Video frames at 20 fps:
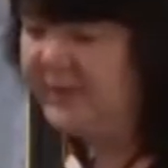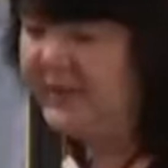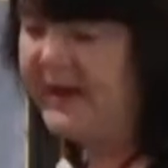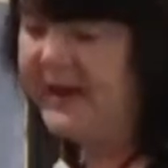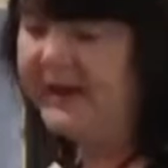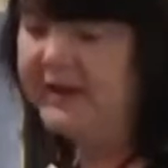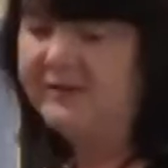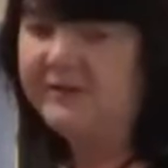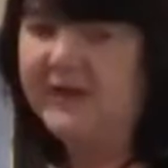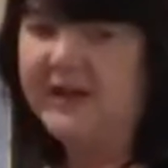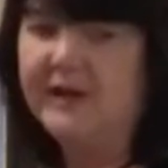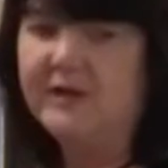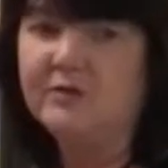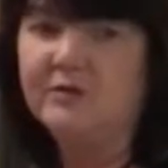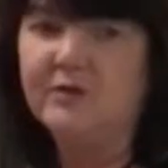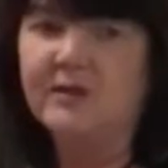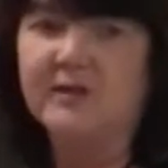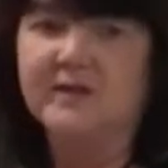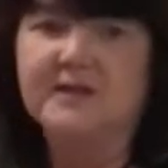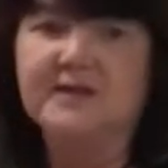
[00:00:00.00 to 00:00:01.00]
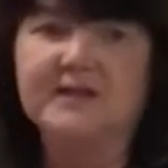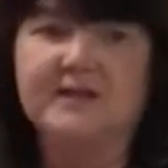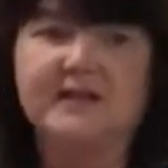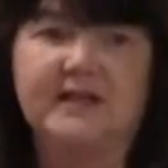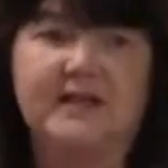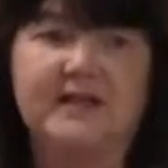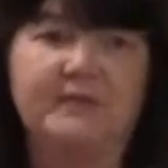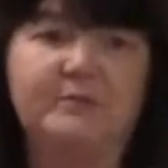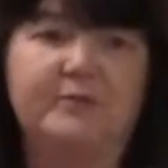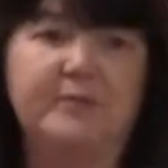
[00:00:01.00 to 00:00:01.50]
bag of acorns that
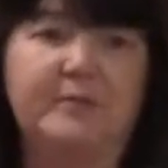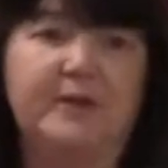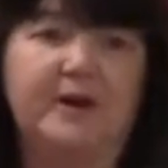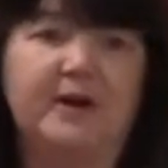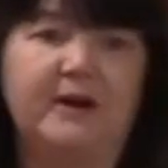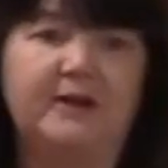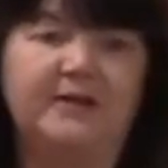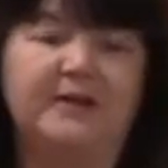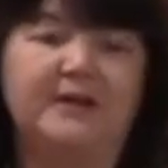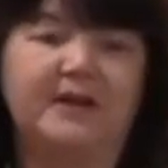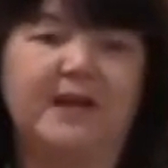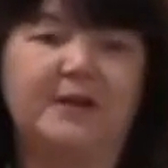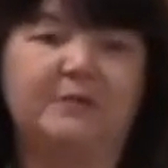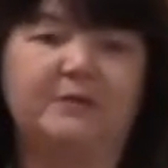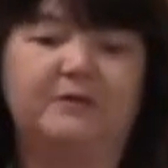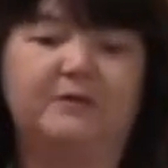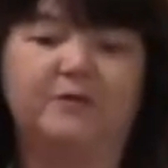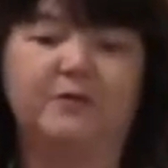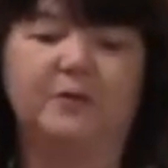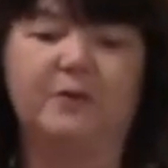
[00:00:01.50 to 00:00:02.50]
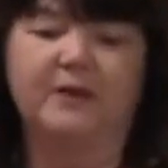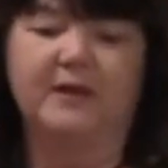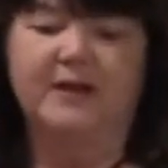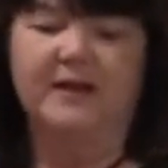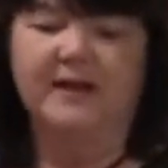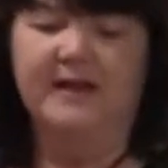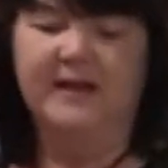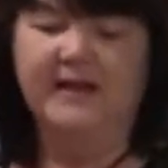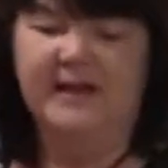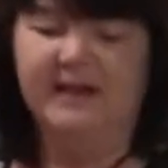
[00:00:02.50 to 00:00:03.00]
he had prepared the night before,
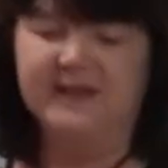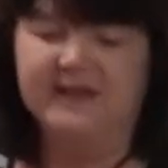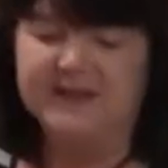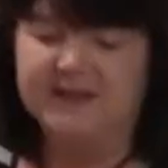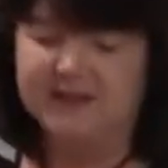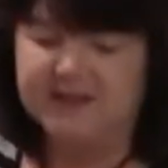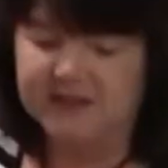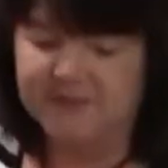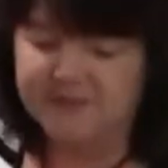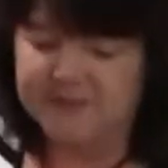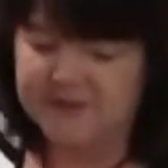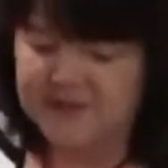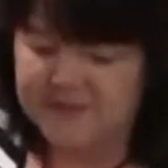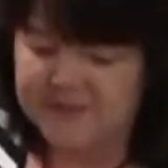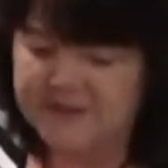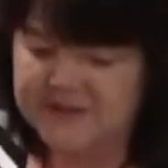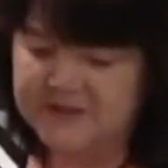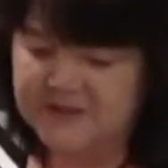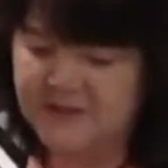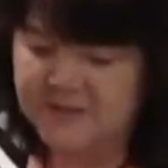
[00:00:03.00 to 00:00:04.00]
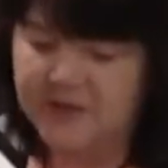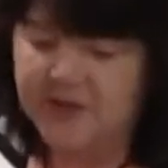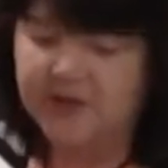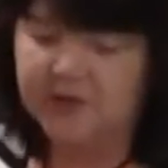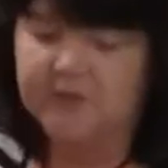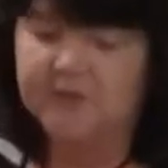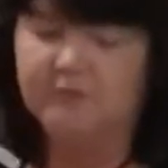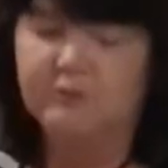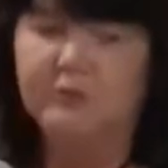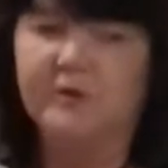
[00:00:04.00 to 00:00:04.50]
dipped them into a
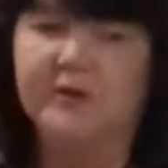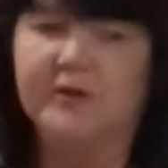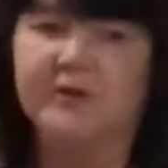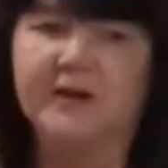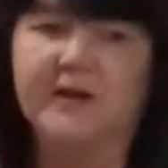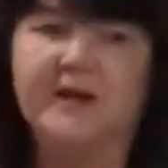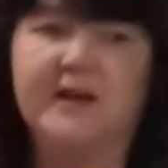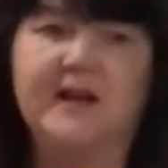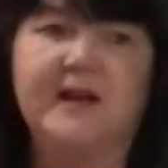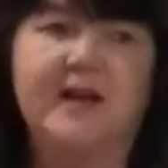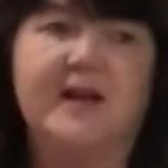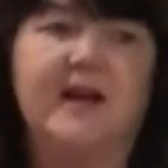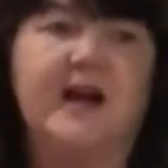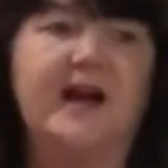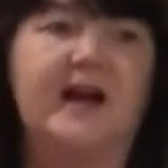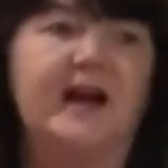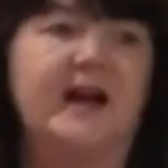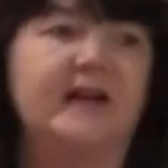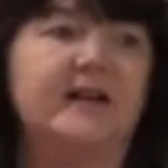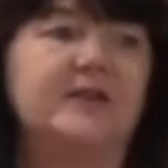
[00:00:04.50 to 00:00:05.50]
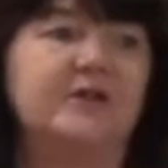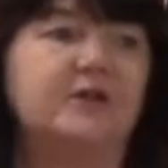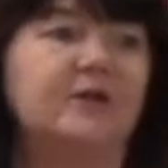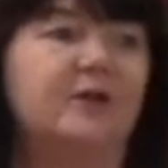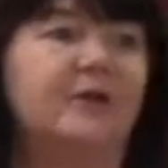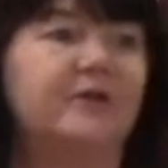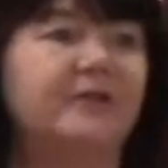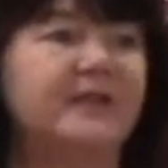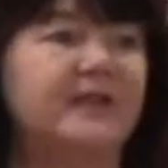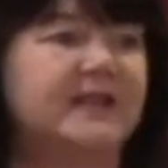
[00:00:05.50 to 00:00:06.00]
bucket of water, and
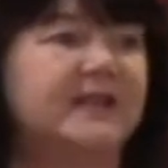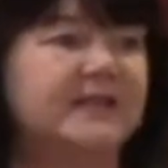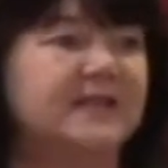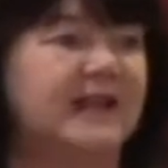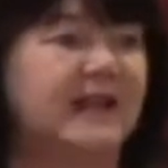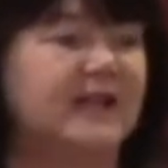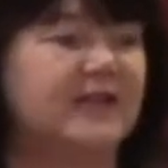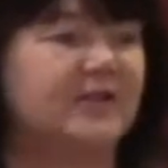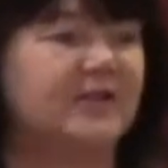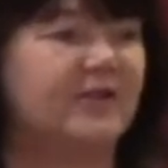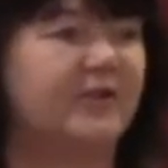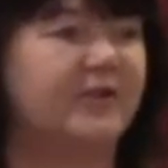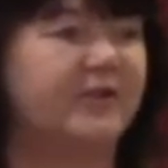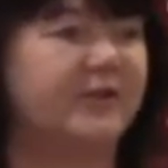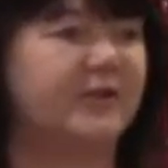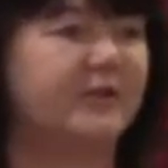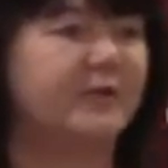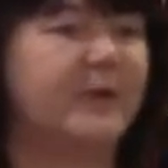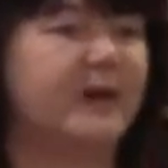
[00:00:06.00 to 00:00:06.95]
off they set on their